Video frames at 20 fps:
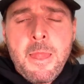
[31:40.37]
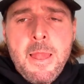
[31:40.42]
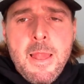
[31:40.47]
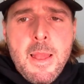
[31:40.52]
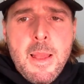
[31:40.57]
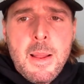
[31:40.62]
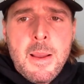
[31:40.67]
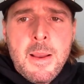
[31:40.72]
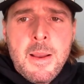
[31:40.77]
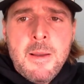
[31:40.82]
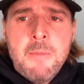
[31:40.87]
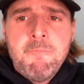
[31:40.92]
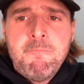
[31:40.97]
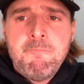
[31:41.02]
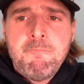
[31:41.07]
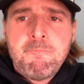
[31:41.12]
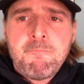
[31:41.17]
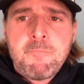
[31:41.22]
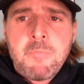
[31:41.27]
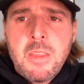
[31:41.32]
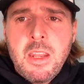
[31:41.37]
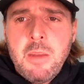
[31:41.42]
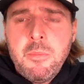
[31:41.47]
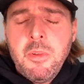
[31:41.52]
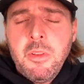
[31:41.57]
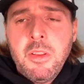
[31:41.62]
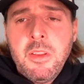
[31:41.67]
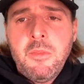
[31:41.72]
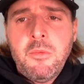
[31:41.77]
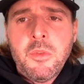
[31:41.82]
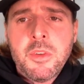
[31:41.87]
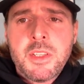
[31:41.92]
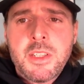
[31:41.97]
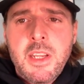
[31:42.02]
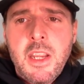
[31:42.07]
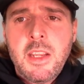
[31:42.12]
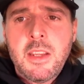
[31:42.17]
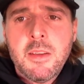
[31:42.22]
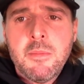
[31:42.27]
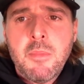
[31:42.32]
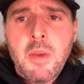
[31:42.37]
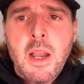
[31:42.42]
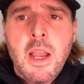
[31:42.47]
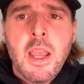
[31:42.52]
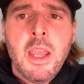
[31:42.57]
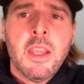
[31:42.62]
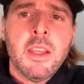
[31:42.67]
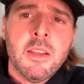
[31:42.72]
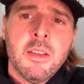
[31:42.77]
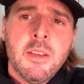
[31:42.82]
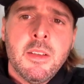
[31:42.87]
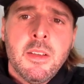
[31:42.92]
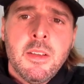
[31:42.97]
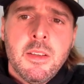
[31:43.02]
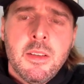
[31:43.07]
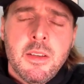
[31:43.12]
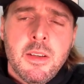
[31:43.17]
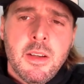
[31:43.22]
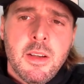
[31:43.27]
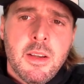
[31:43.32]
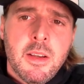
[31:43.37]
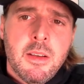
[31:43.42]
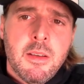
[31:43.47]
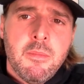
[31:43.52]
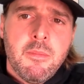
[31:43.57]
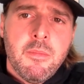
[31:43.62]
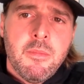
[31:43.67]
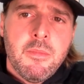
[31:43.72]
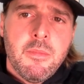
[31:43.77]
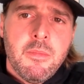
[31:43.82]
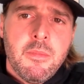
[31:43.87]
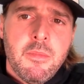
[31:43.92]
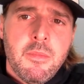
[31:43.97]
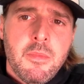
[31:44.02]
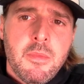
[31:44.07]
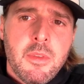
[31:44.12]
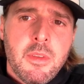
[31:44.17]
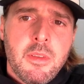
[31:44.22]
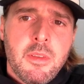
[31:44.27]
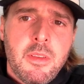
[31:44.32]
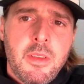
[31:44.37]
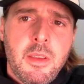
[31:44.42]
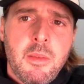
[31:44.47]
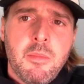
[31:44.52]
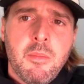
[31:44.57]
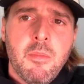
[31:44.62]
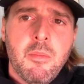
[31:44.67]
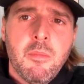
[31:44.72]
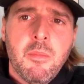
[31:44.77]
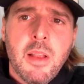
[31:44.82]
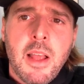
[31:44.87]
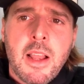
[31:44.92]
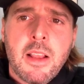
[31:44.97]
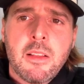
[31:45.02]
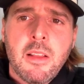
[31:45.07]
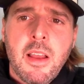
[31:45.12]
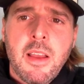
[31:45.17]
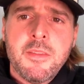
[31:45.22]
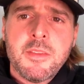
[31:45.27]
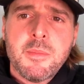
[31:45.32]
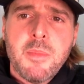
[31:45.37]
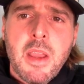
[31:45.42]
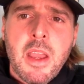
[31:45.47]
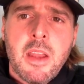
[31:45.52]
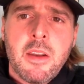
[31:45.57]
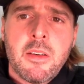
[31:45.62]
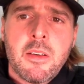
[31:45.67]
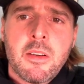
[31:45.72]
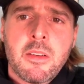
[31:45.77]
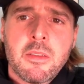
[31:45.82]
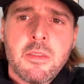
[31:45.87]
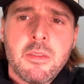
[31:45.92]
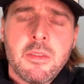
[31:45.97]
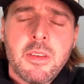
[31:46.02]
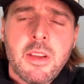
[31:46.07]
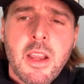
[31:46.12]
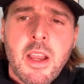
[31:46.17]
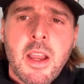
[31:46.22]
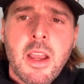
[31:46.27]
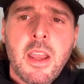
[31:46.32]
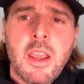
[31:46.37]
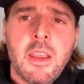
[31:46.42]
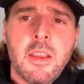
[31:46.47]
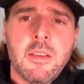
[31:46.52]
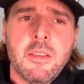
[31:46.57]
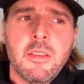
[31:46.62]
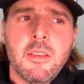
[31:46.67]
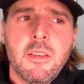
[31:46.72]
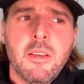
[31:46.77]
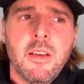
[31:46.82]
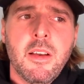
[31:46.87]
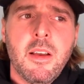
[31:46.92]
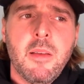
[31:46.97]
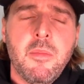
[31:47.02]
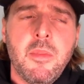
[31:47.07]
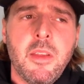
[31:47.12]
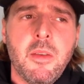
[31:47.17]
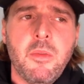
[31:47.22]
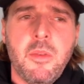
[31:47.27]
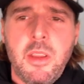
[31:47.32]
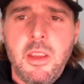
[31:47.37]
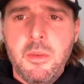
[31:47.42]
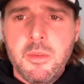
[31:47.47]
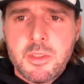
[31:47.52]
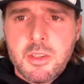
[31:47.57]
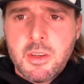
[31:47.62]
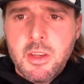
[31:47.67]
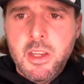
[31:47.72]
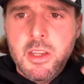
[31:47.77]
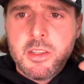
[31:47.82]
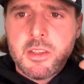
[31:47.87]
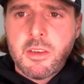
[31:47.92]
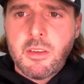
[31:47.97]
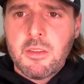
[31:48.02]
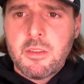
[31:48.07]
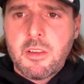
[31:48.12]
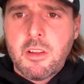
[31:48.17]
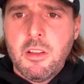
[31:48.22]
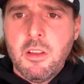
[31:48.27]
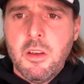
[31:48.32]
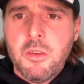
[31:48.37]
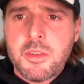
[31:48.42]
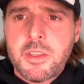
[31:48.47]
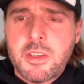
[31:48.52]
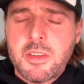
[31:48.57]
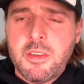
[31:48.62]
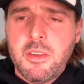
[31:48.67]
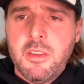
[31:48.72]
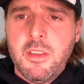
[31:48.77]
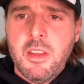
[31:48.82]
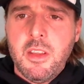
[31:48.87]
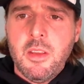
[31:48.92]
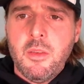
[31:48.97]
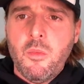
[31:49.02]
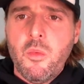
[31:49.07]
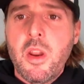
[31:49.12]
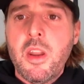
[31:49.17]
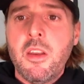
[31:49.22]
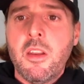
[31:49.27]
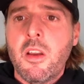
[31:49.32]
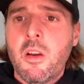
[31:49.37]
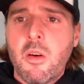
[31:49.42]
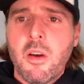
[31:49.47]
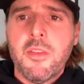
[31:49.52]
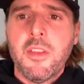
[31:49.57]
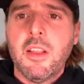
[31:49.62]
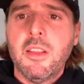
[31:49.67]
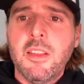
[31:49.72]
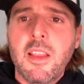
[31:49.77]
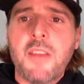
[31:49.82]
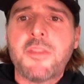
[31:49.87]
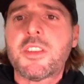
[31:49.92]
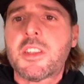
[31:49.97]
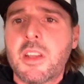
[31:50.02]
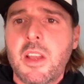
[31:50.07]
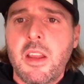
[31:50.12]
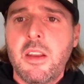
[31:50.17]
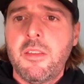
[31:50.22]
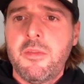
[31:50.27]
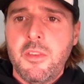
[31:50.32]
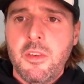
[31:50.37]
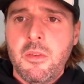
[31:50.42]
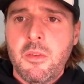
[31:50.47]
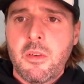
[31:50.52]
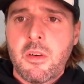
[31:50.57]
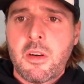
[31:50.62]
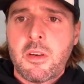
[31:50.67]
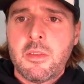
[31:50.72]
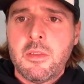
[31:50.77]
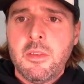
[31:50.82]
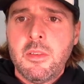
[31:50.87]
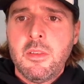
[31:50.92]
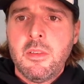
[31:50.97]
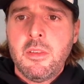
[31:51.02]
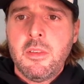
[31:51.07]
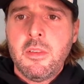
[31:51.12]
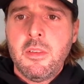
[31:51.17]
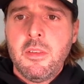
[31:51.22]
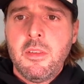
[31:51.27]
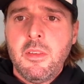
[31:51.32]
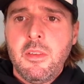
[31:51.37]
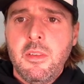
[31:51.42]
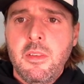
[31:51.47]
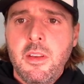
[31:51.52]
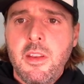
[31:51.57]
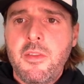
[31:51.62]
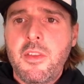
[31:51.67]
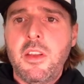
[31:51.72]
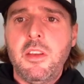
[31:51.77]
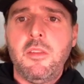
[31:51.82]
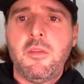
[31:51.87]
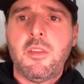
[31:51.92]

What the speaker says: that I believe was taken by the Black Lives Matter guy, that he's close to the window on the left side of the door. And then